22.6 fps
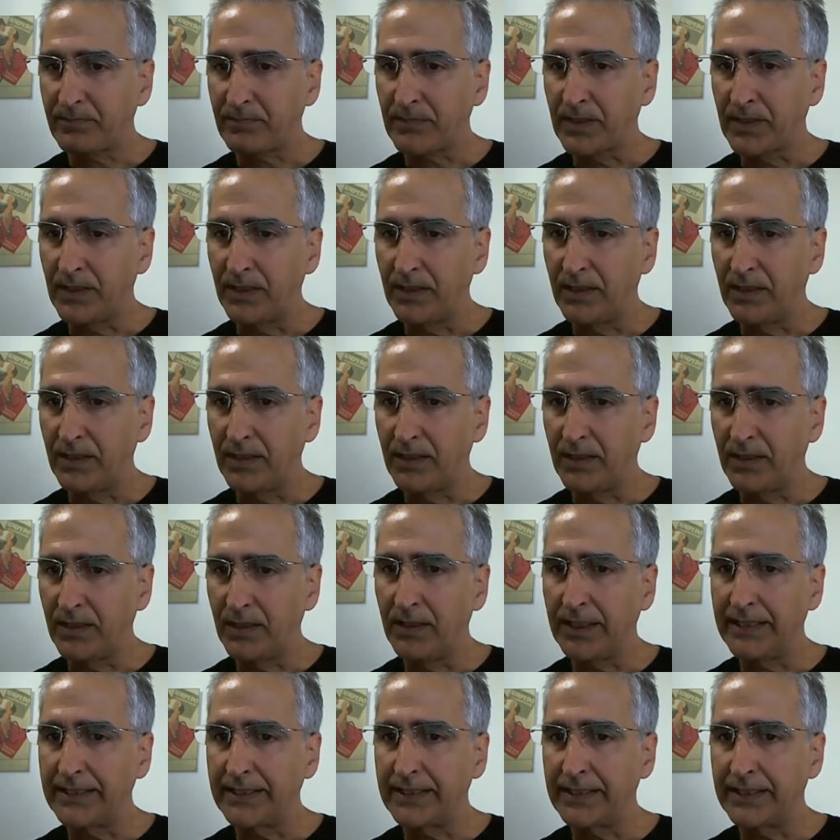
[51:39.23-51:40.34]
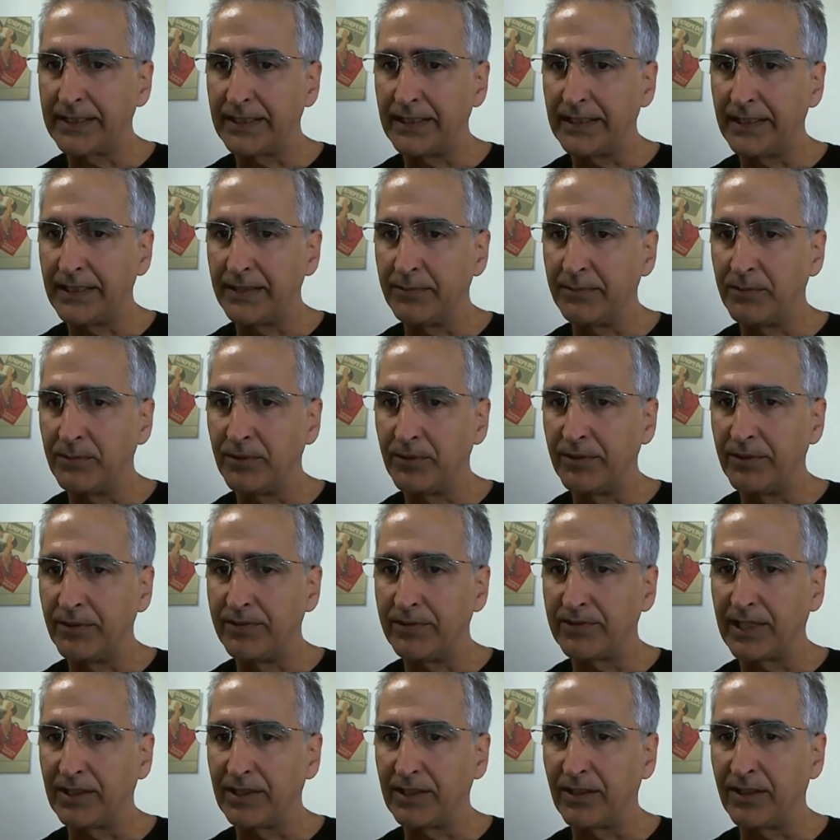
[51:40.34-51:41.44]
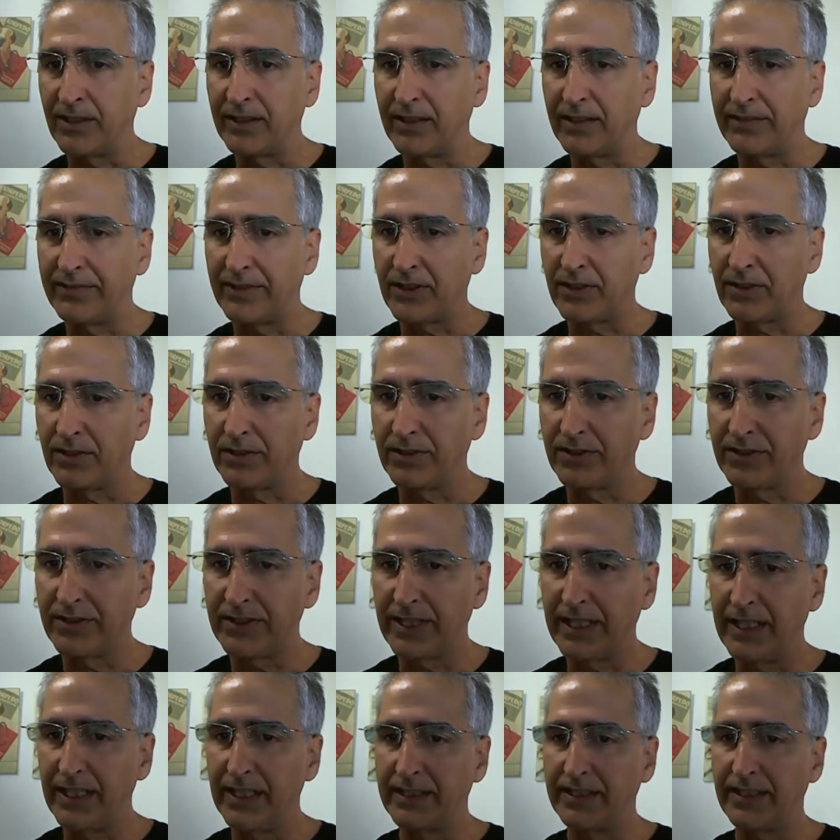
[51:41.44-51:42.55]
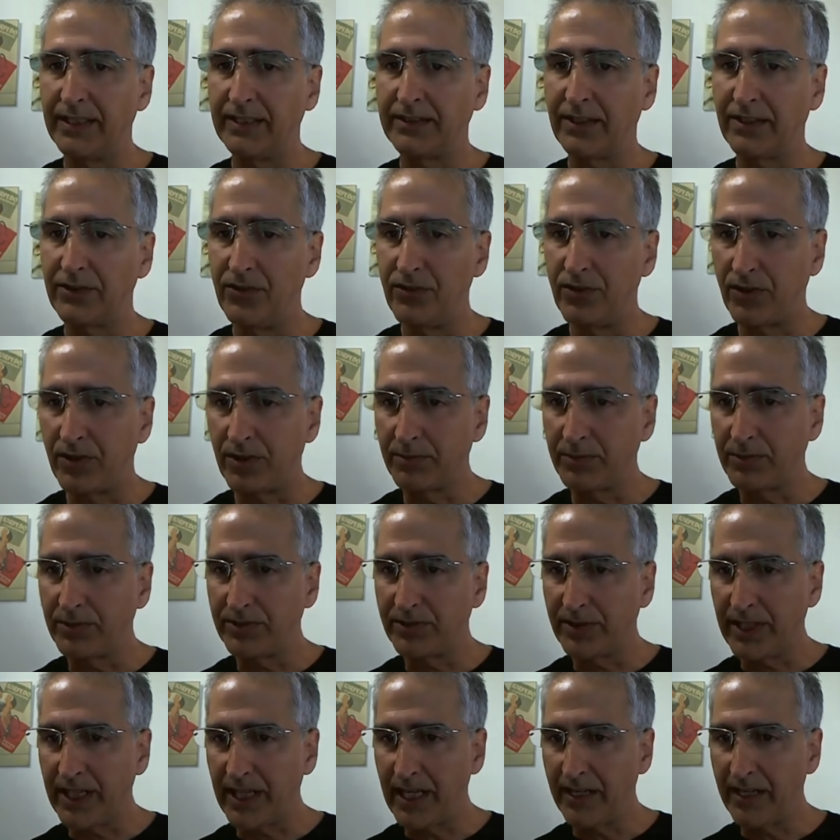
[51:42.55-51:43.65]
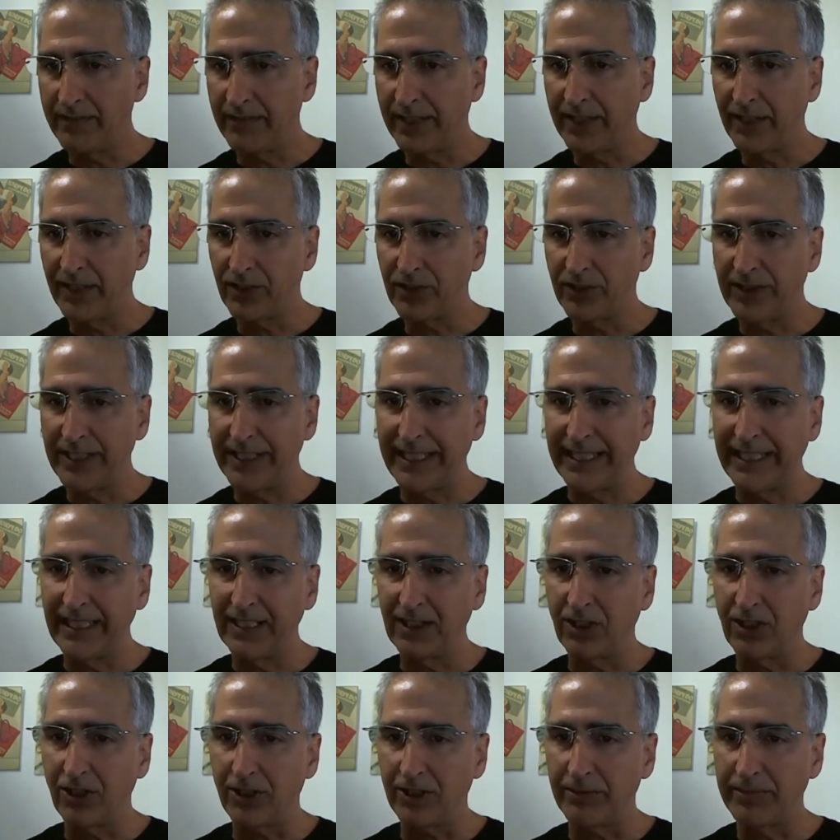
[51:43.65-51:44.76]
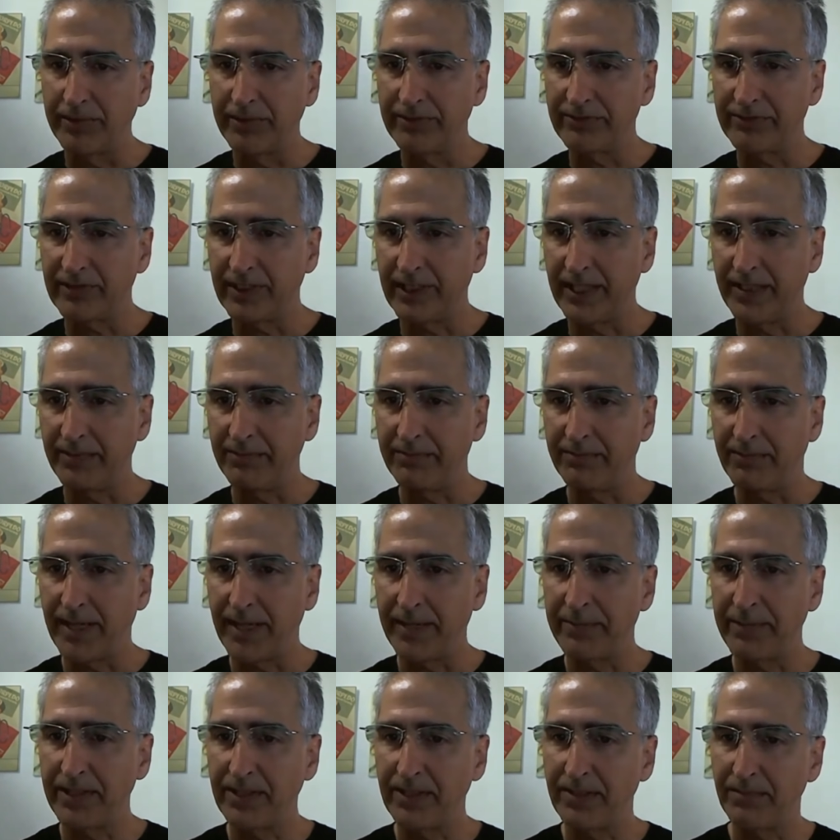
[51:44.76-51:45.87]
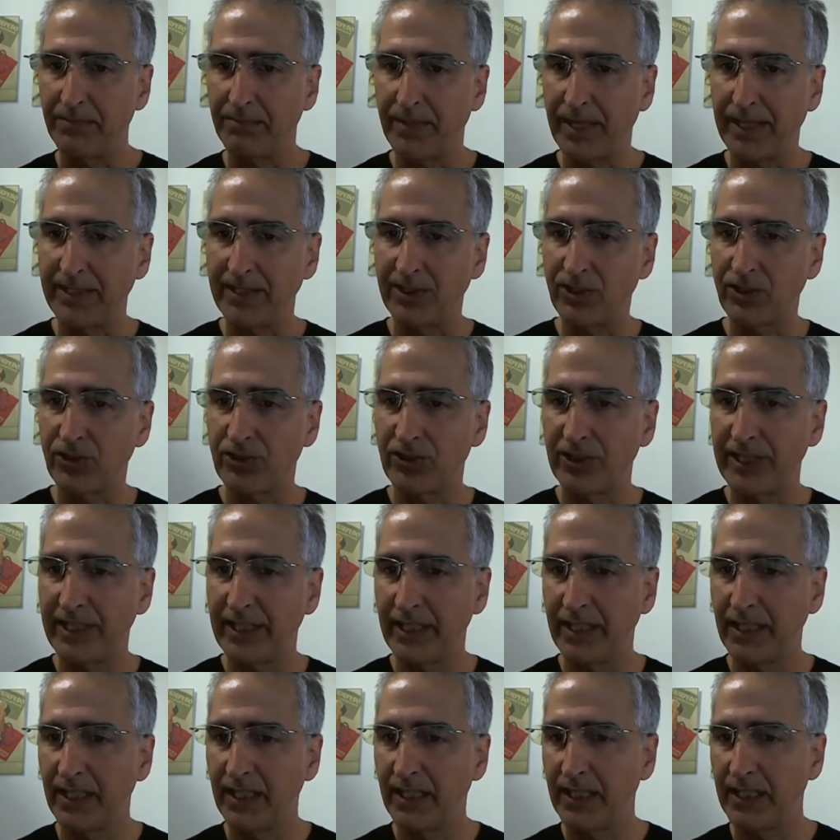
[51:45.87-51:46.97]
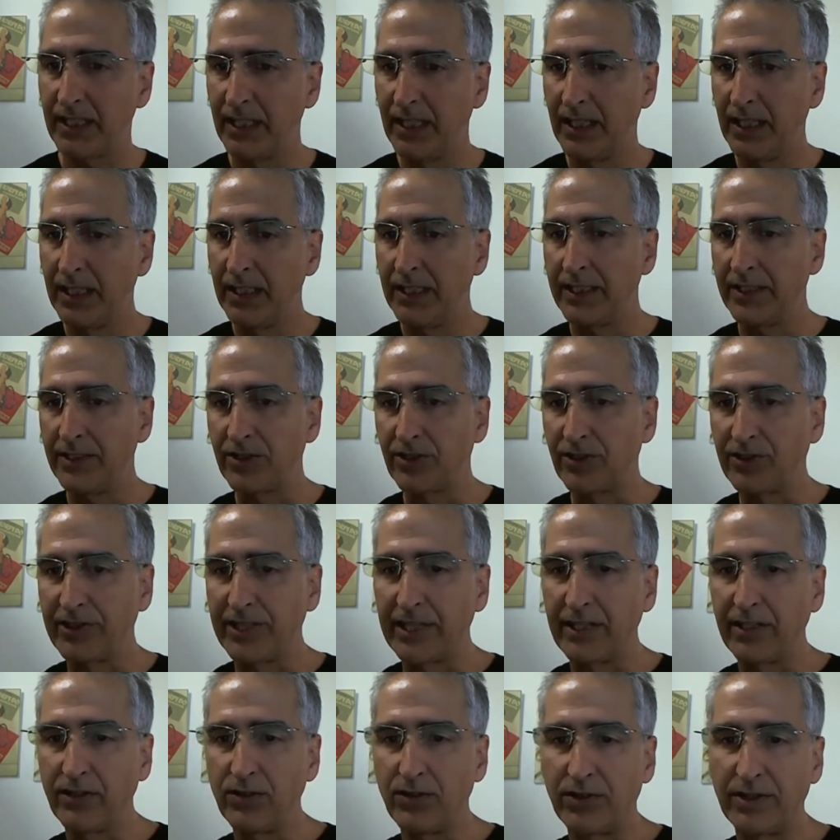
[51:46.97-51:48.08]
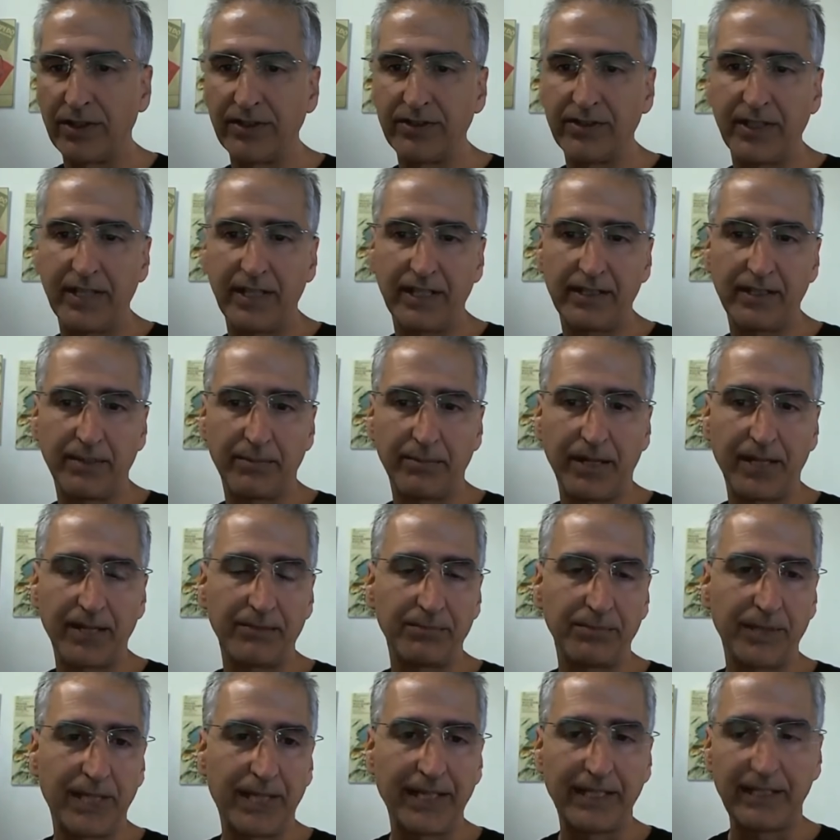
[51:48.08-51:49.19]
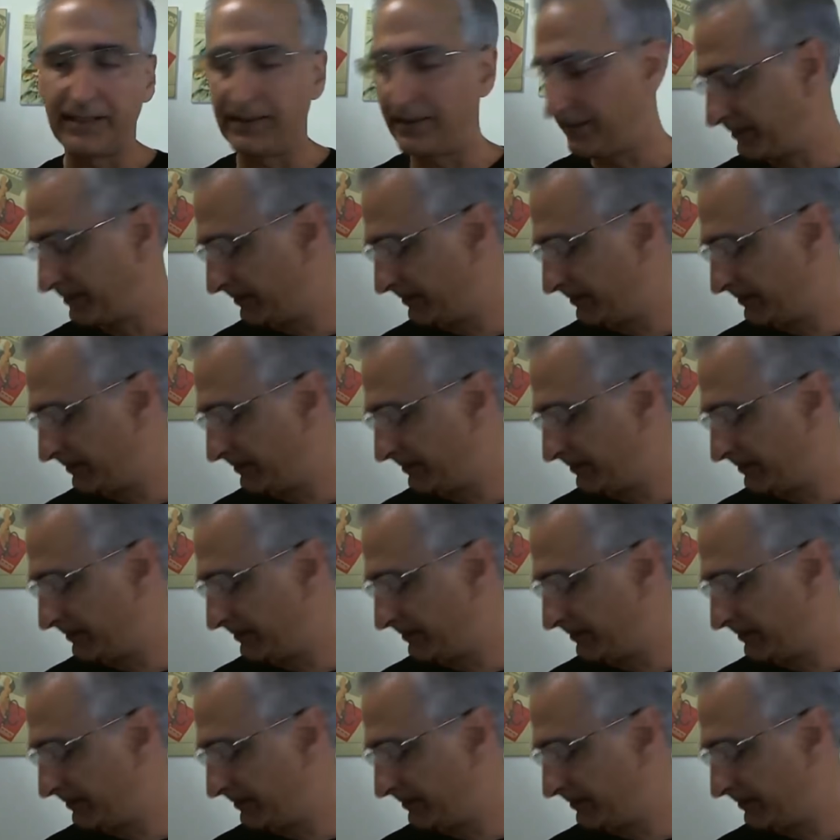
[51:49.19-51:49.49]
Let's see, moving right along. Alvaro says, is it normal to have a creaking carbon frame? Mine is creaking, is a creaking noise at the bottom bracket.